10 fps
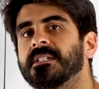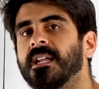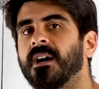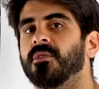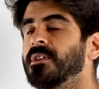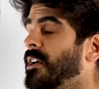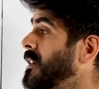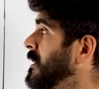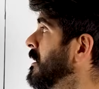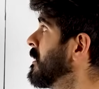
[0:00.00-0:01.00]
Now,
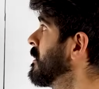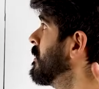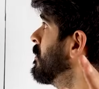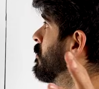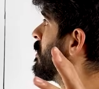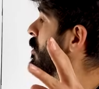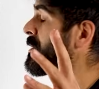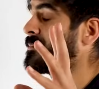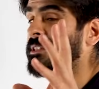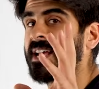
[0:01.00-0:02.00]
we want
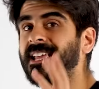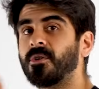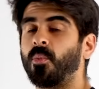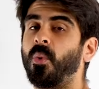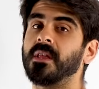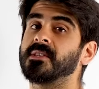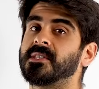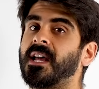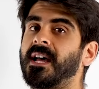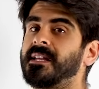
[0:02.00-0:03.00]
to take one
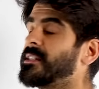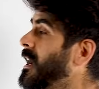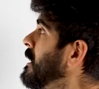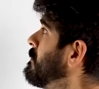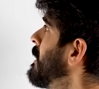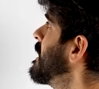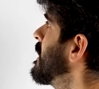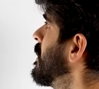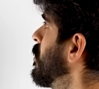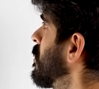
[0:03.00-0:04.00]
side and make
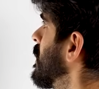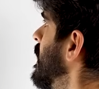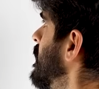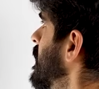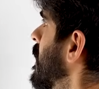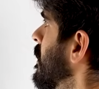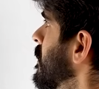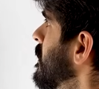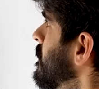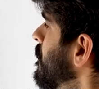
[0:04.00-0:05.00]
it look like the
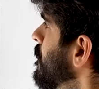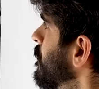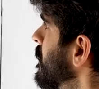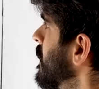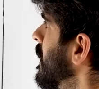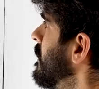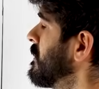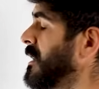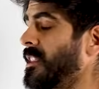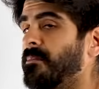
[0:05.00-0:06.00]
other. Okay,
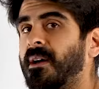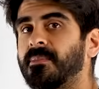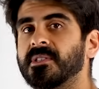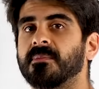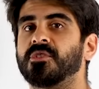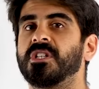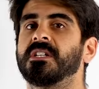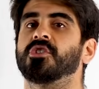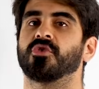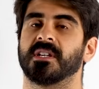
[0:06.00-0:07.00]
now there might be some
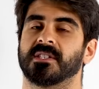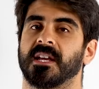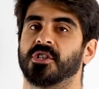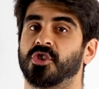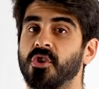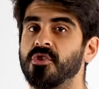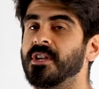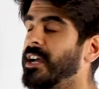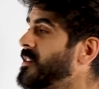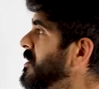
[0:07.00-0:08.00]
cheeky tricks that I show you
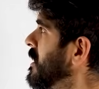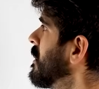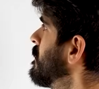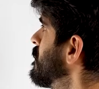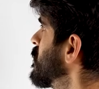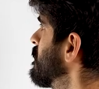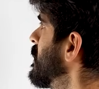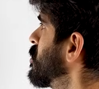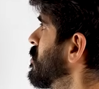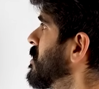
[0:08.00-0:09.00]
guys here. So
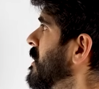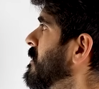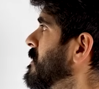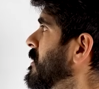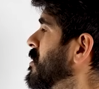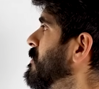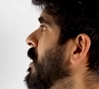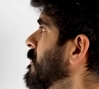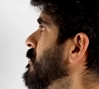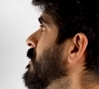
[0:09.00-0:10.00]
make sure you save this video as part of your